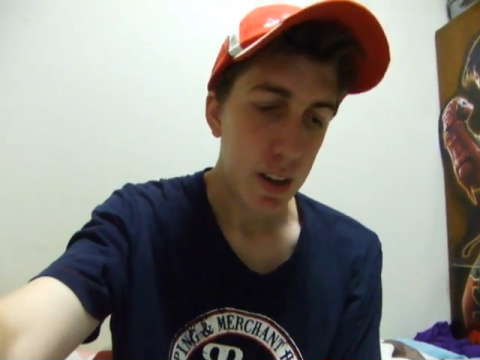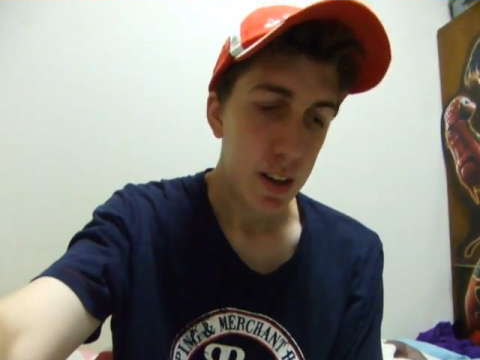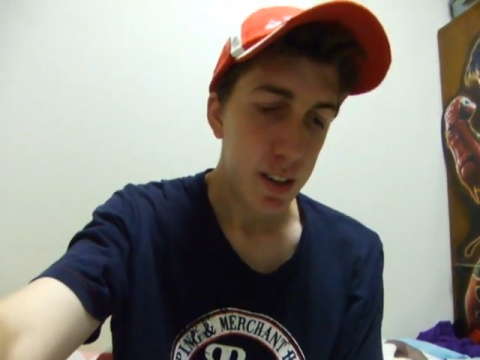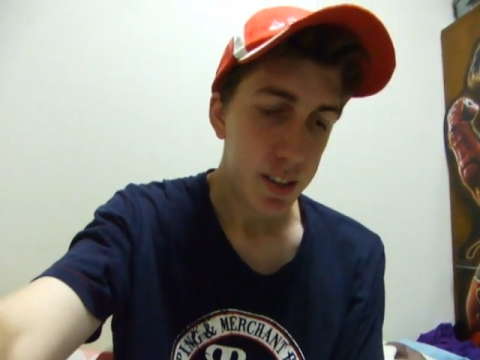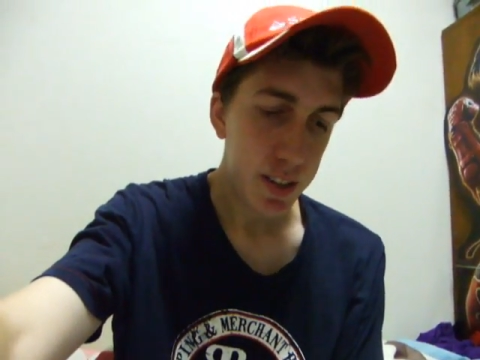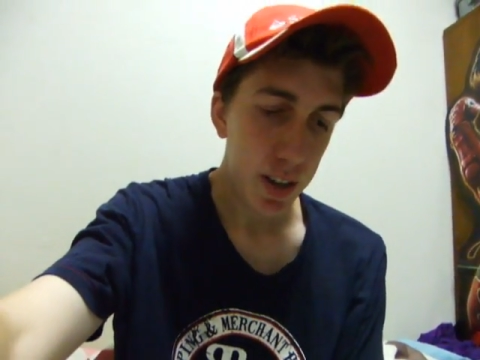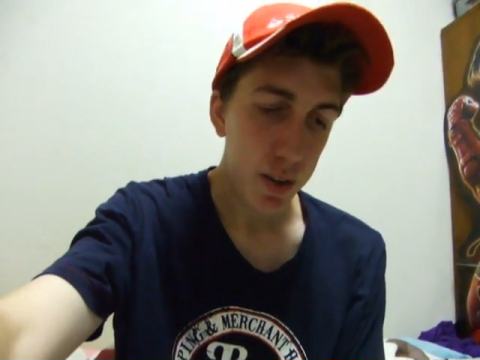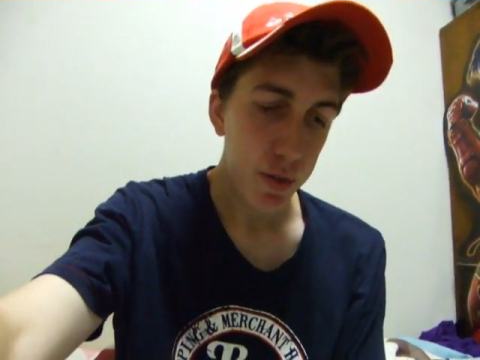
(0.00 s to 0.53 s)

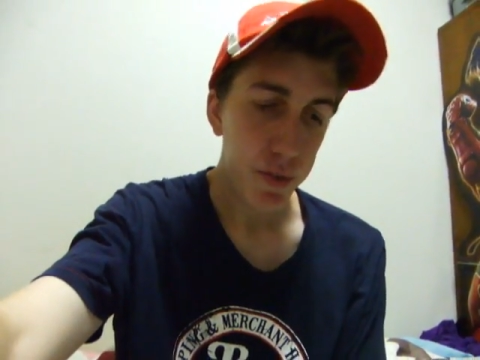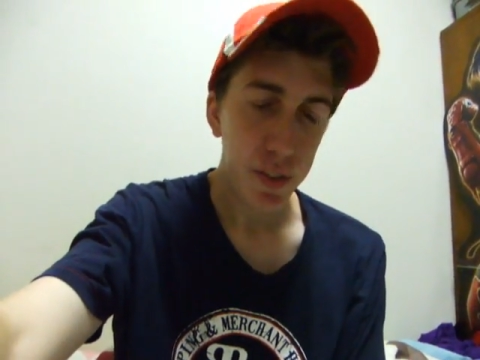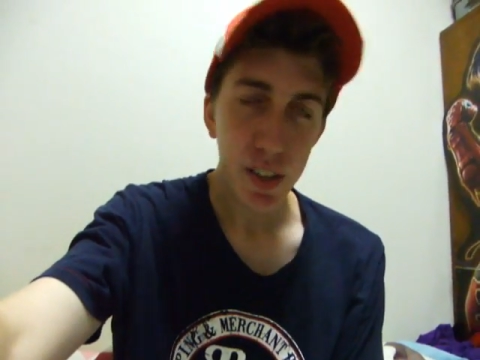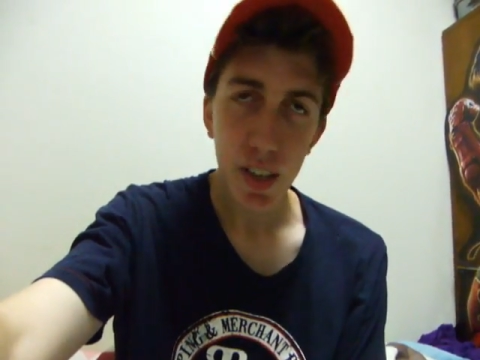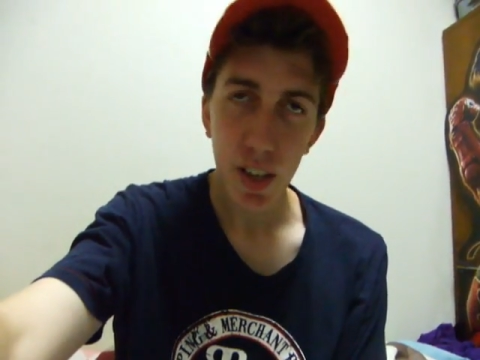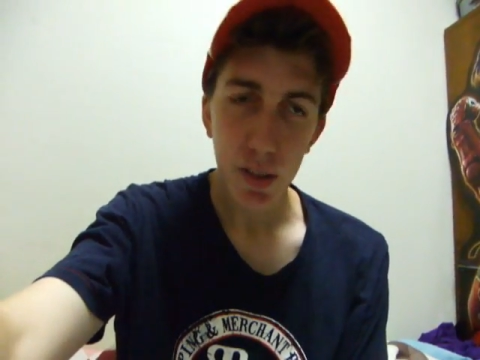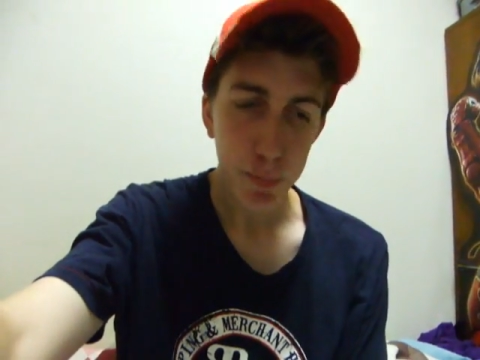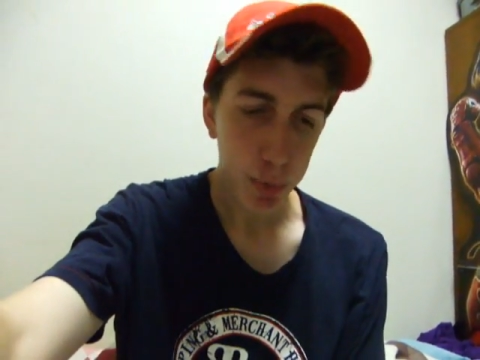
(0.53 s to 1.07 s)
So
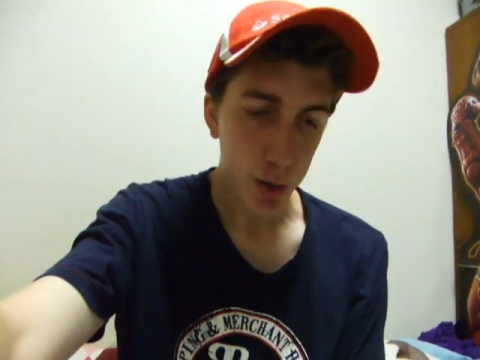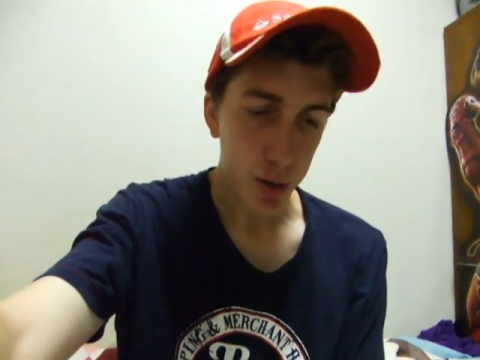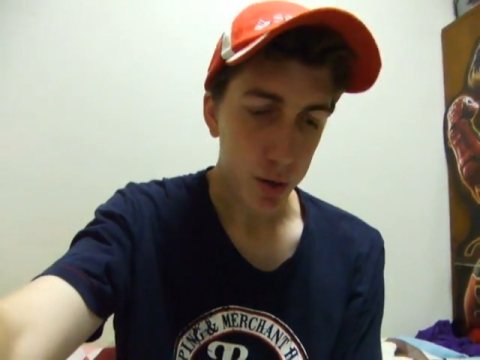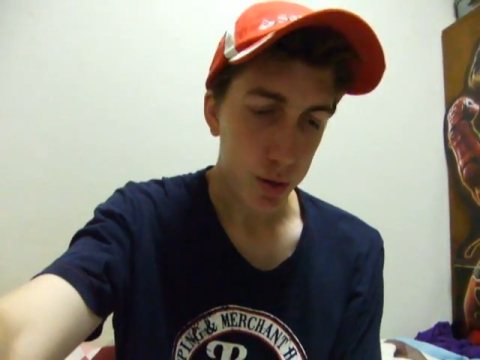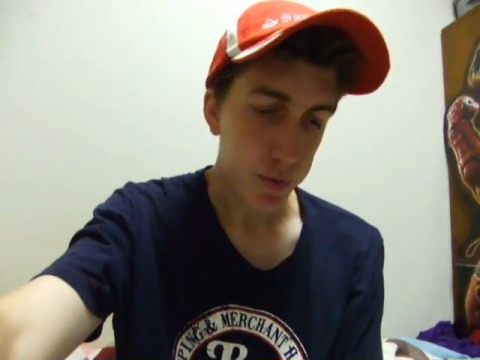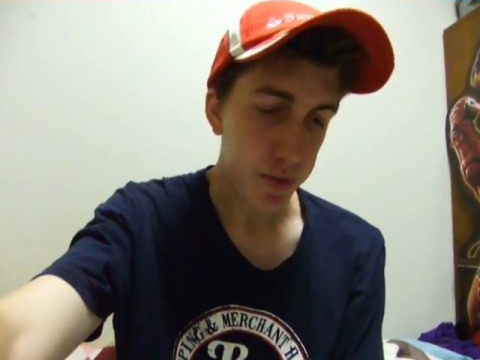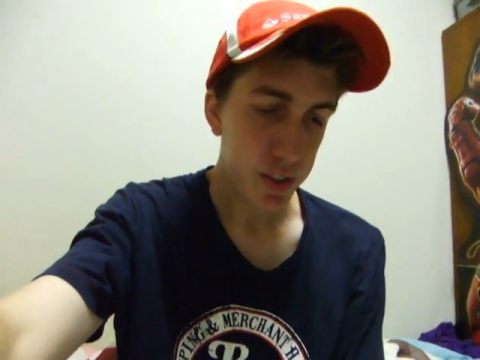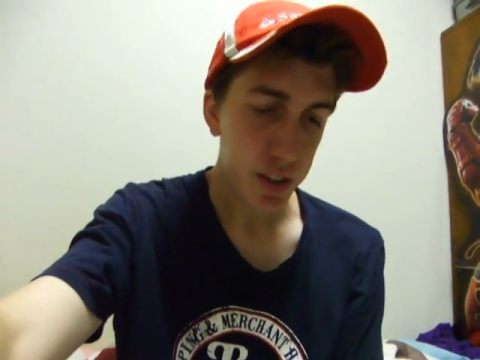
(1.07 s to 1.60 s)
Vettel
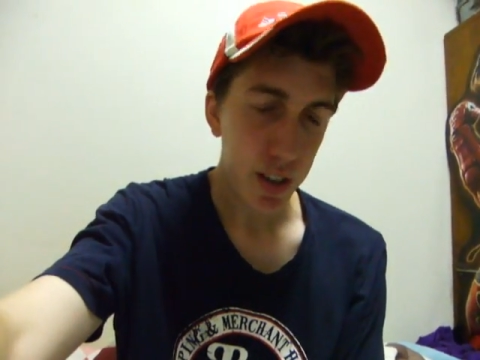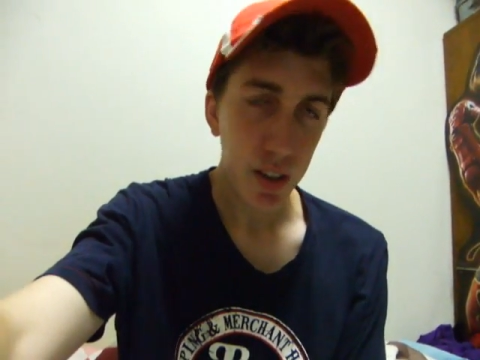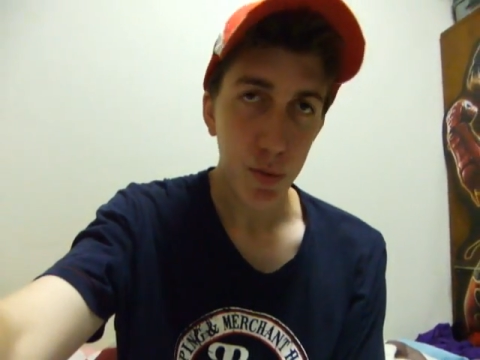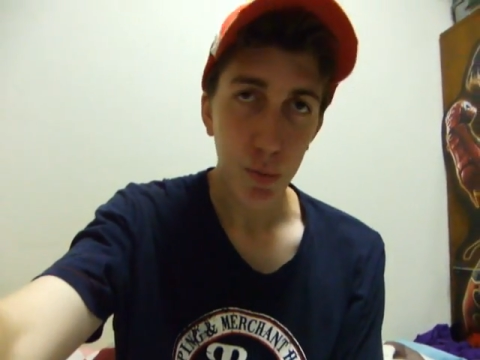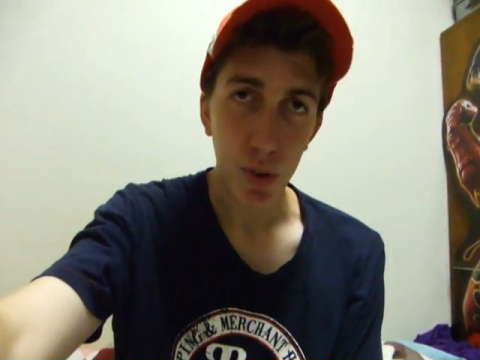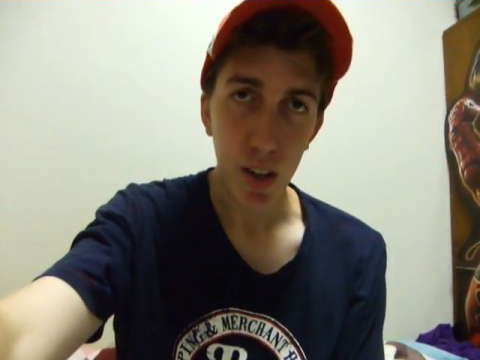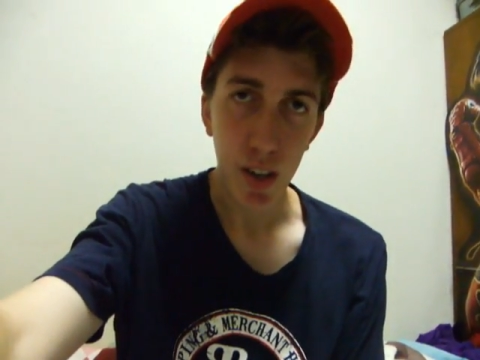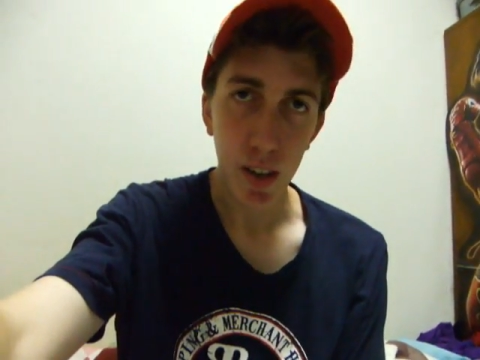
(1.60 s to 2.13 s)
pole, Vettel
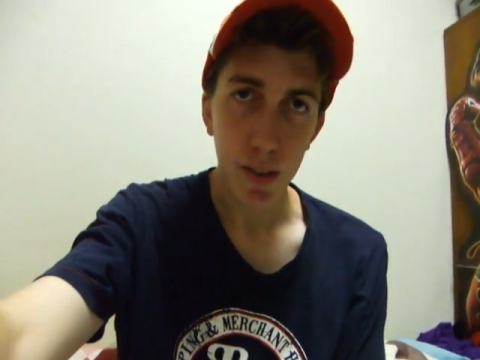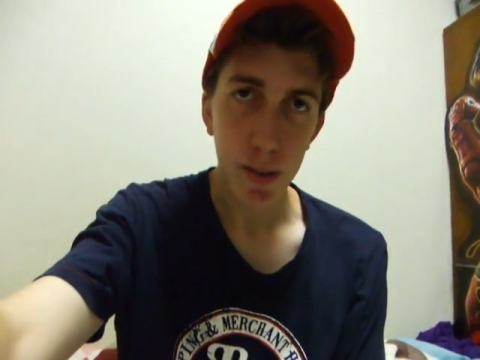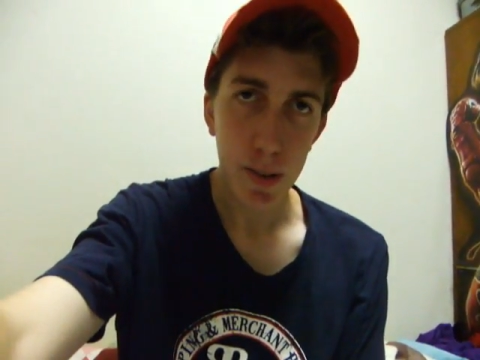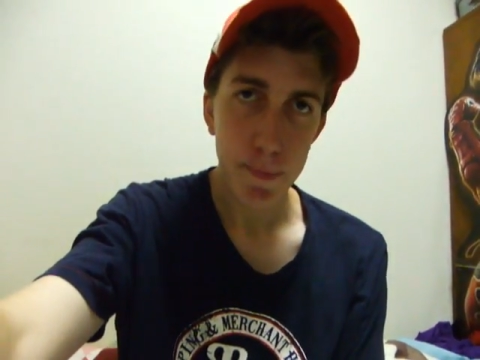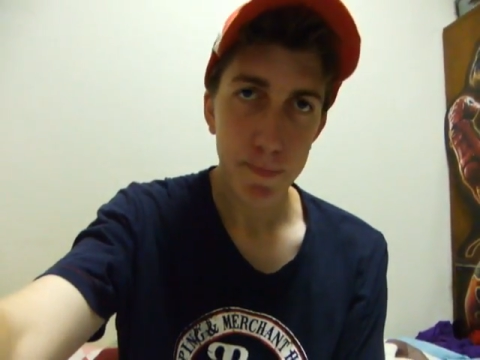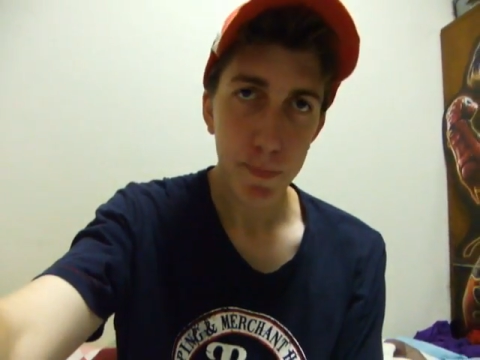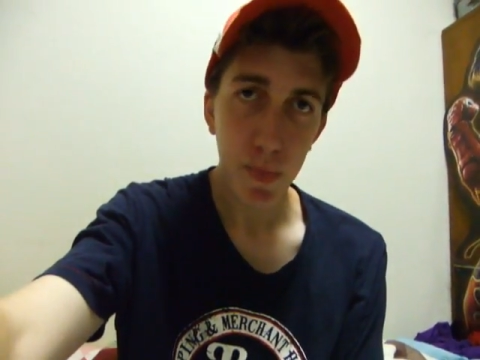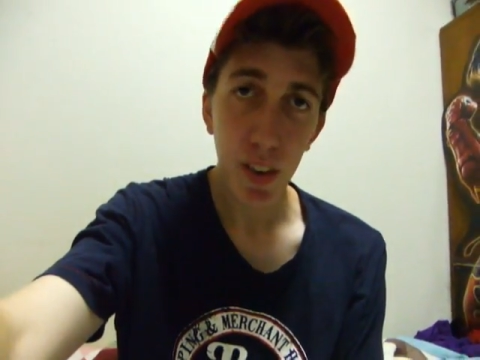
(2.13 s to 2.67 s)
win,
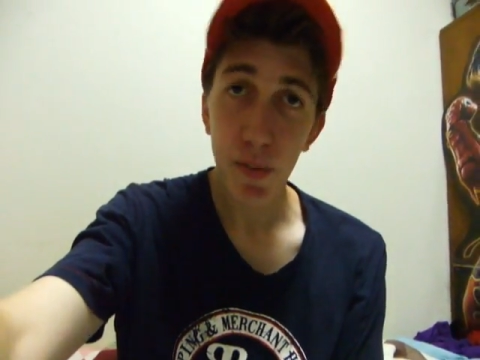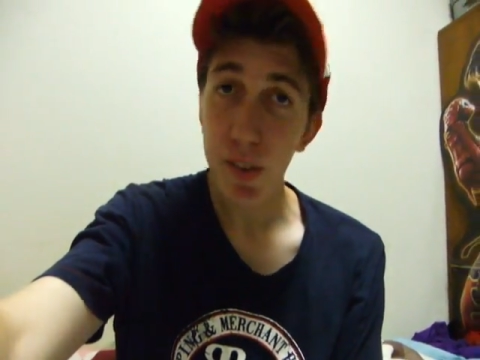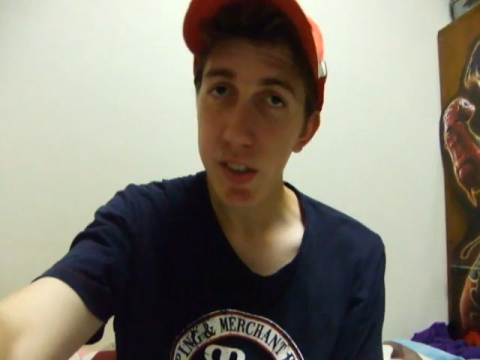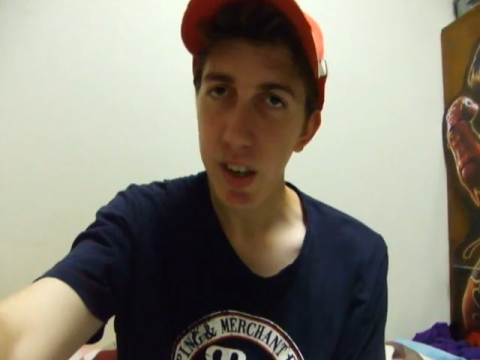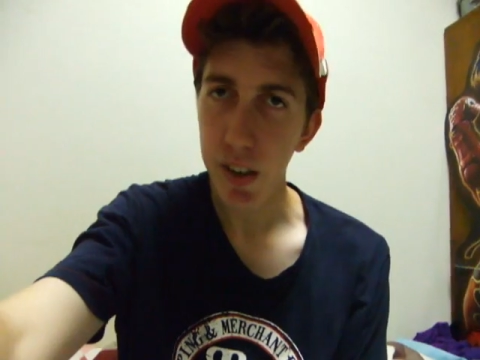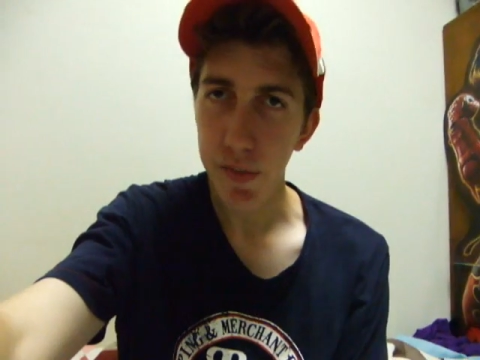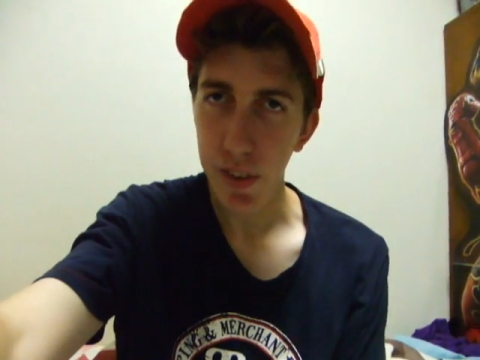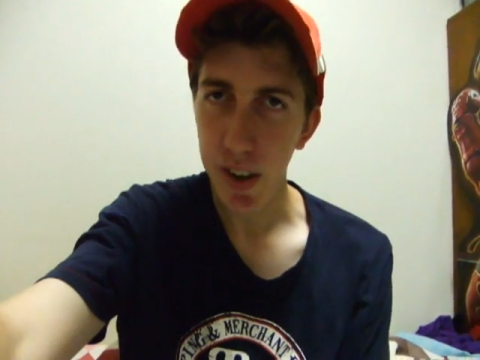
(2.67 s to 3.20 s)
and
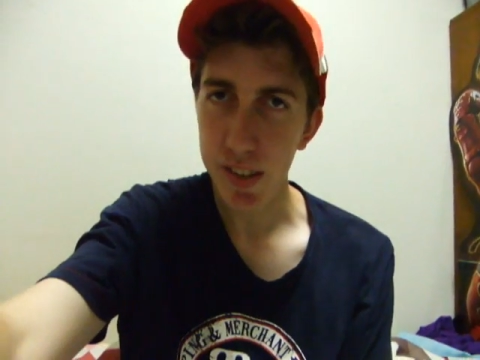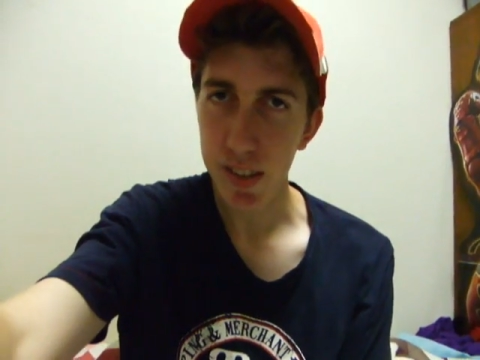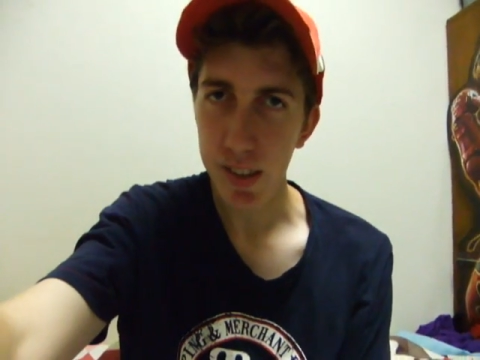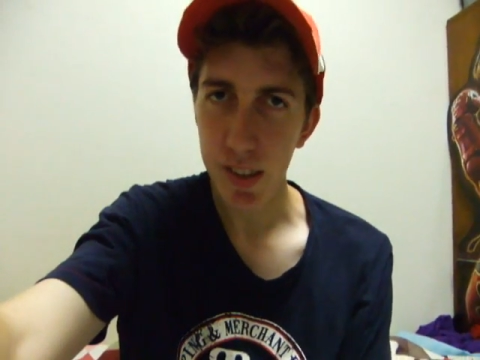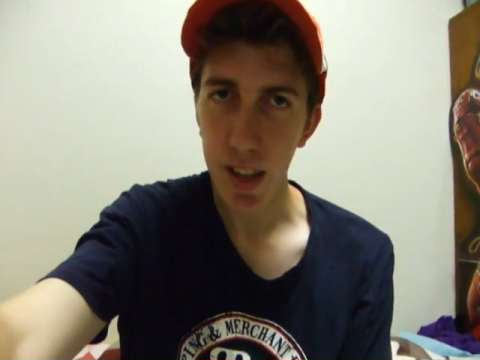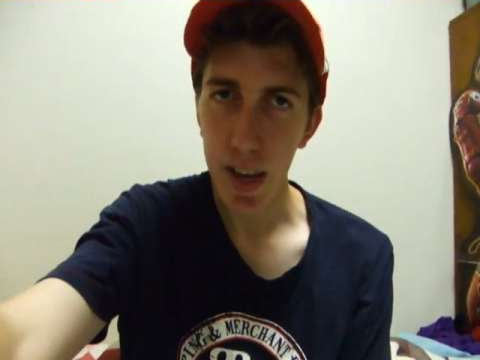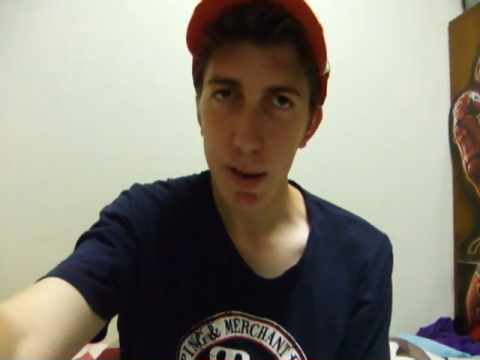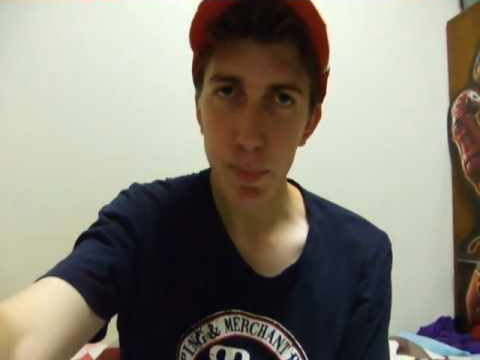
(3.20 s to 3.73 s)
Vettel fastest
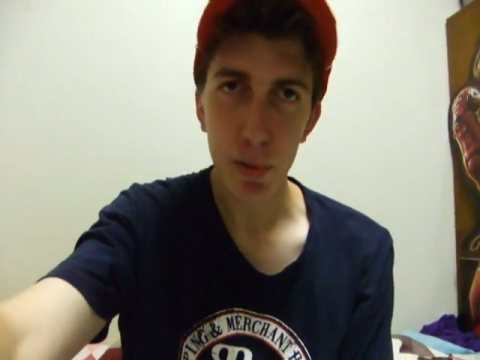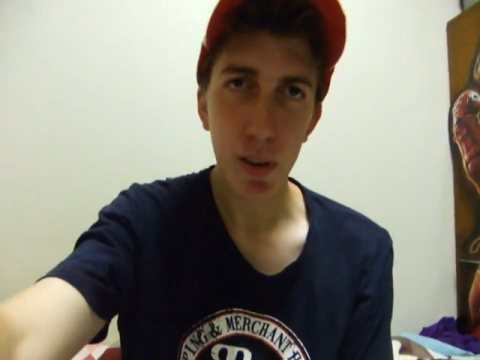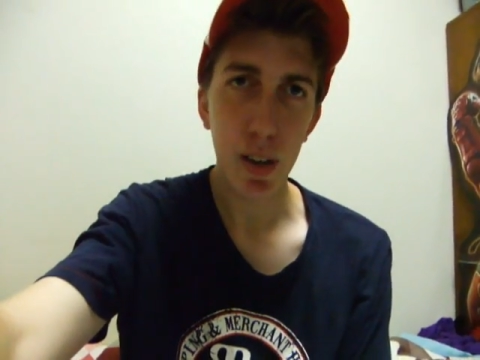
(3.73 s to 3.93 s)
lap.